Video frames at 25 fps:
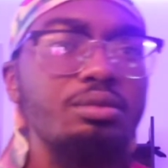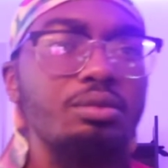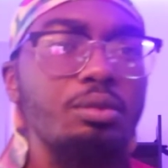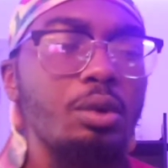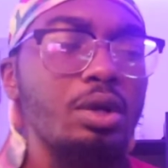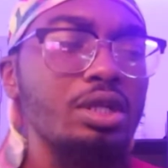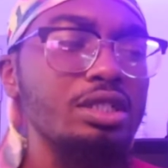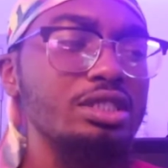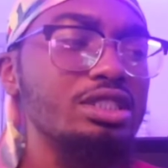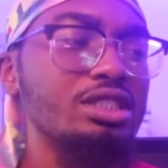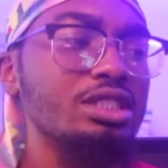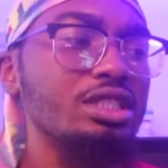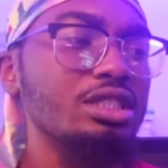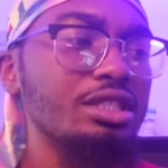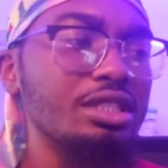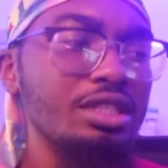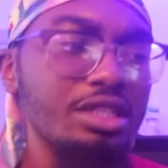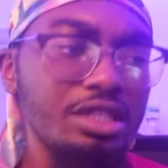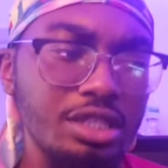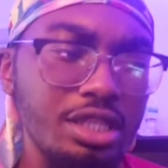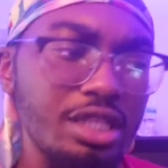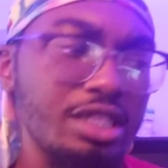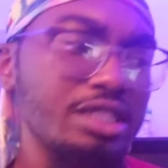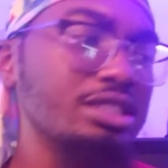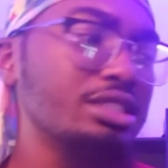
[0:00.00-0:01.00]
wants to
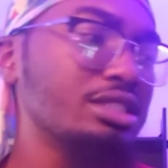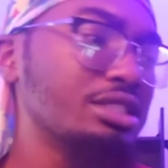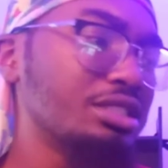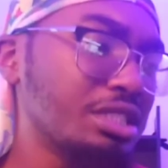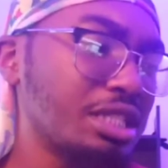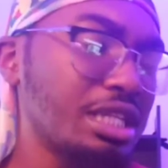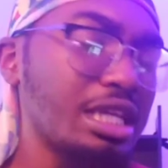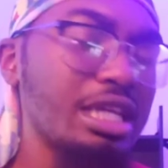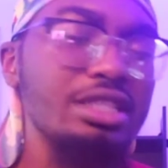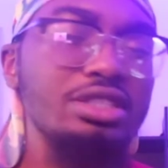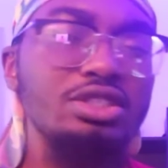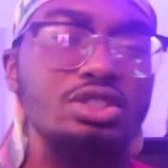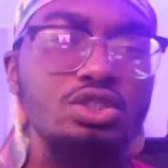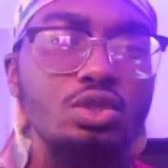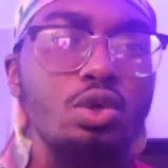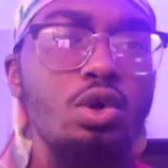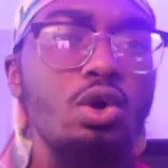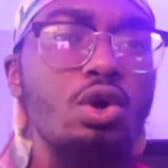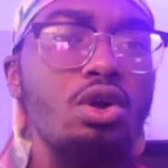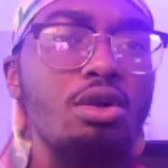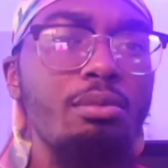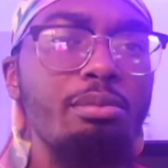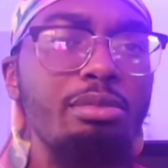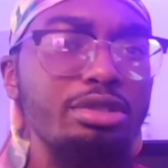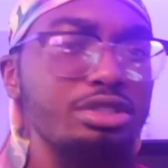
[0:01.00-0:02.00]
listen to that
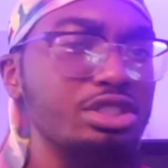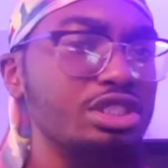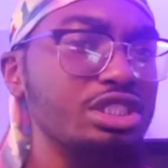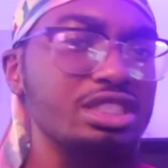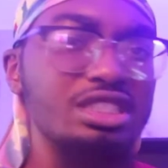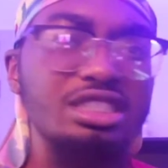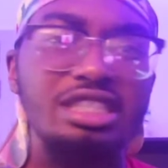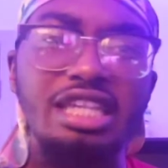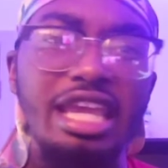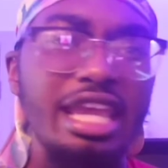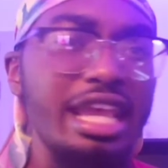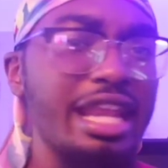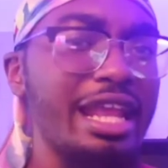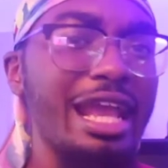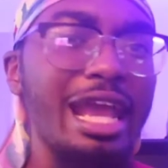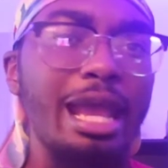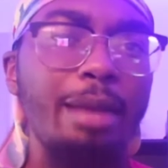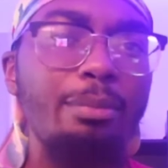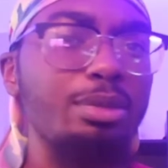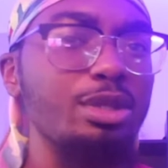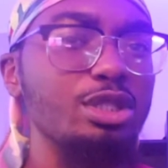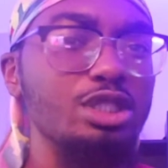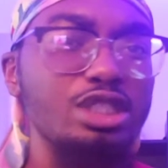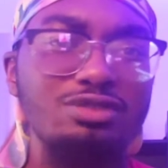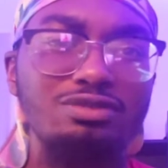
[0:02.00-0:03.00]
song, but just can't
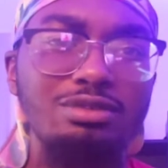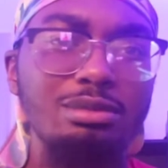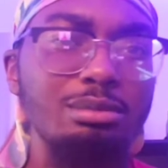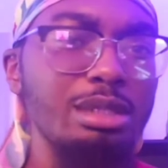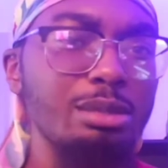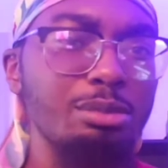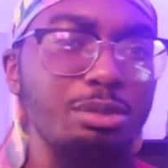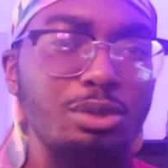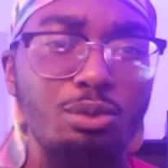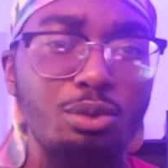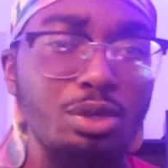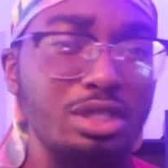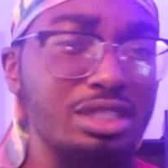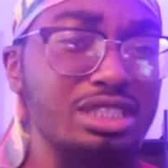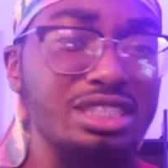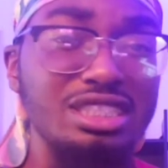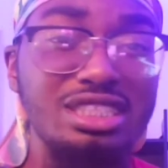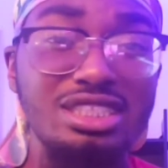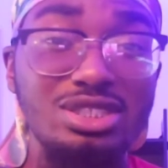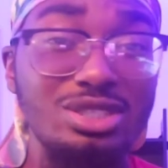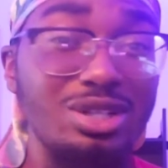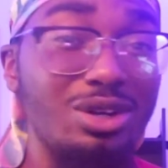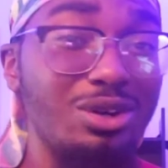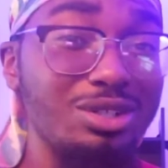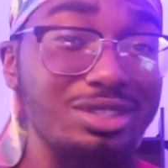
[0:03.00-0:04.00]
happen to remember what
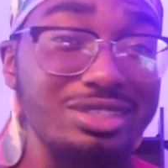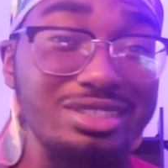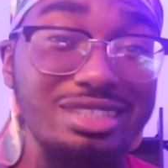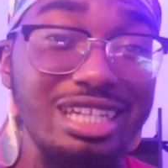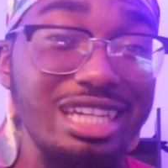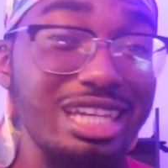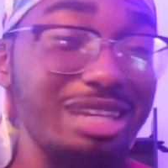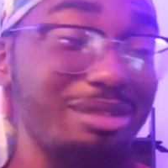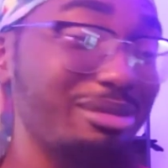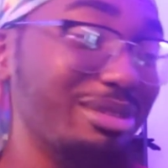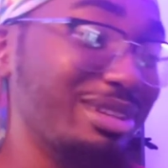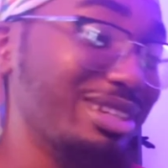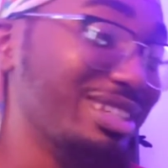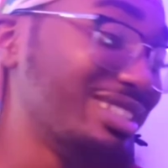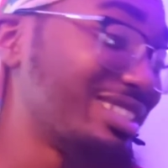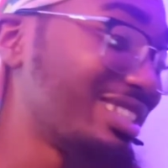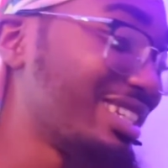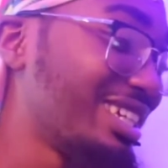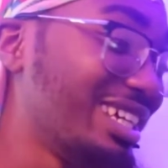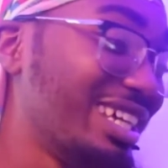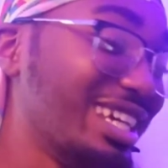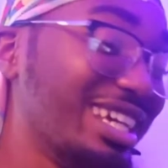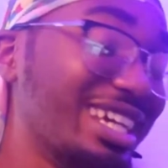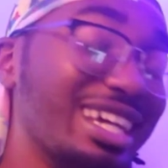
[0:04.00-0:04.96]
the song's name is.